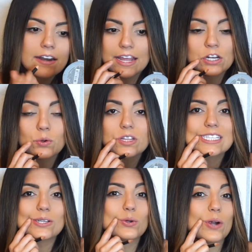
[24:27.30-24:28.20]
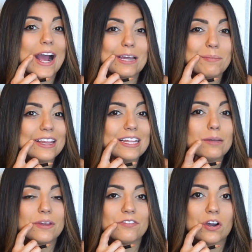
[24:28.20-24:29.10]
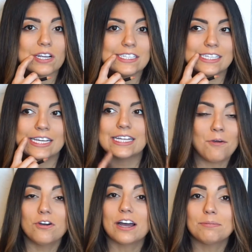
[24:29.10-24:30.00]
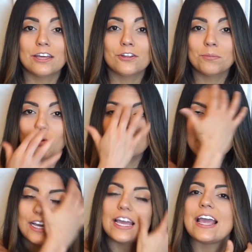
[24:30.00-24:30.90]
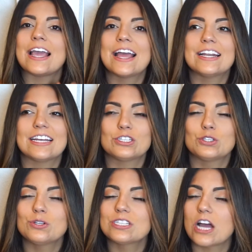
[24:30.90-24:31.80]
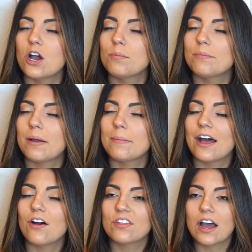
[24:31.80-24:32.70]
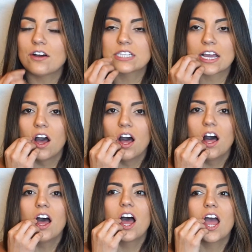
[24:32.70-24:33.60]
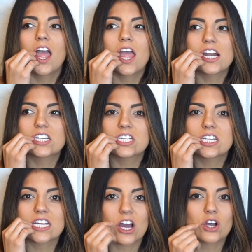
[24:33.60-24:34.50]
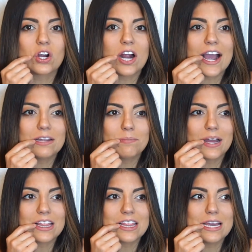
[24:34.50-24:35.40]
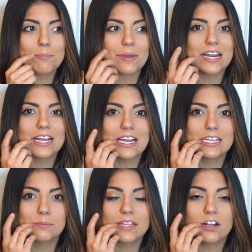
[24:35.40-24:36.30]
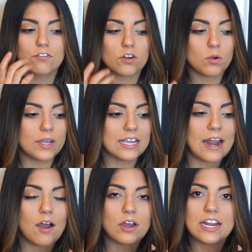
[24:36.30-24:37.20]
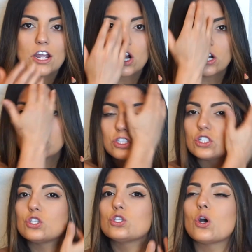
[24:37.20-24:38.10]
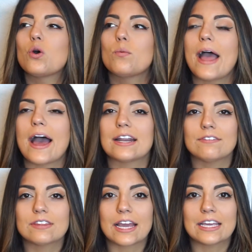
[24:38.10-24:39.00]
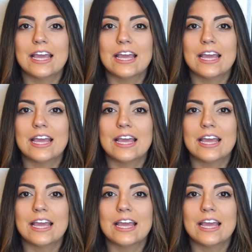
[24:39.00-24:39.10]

And ignore this little crack in my lip if y'all can see it. I woke up the other morning and as soon as I opened my mouth, I was like, oh, and it's just like a crack in my lip, and it has been there for a week now, and it hurts so bad. Even like